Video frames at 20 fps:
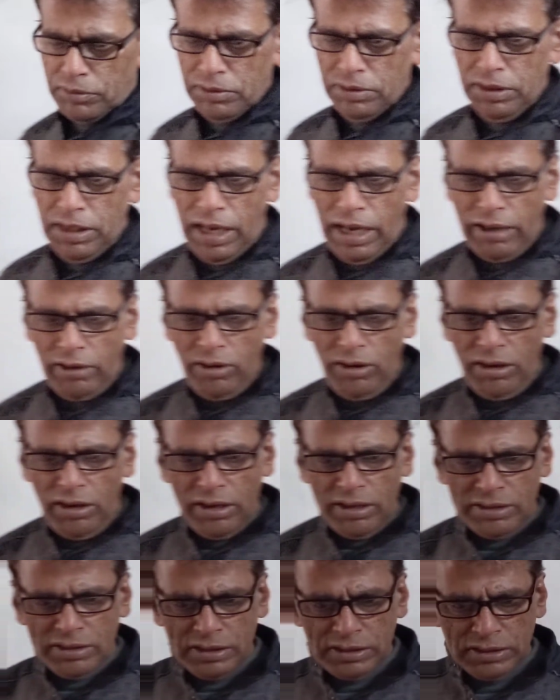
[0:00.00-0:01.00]
Diagonal
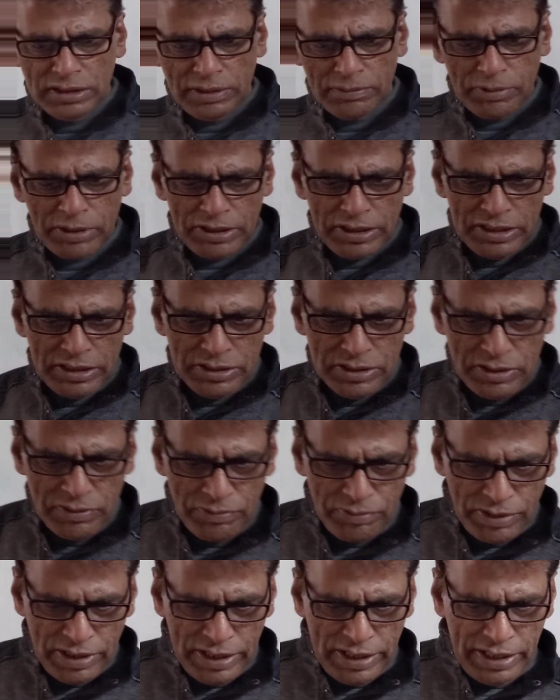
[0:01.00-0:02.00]
relationship, it is
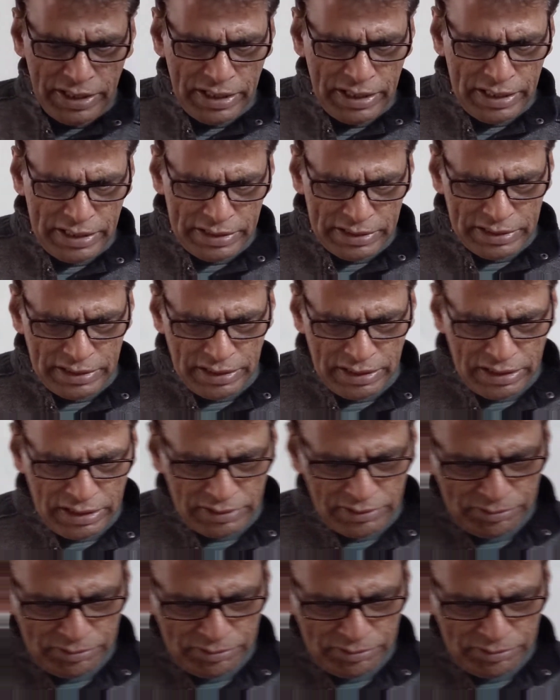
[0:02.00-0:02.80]
defined as the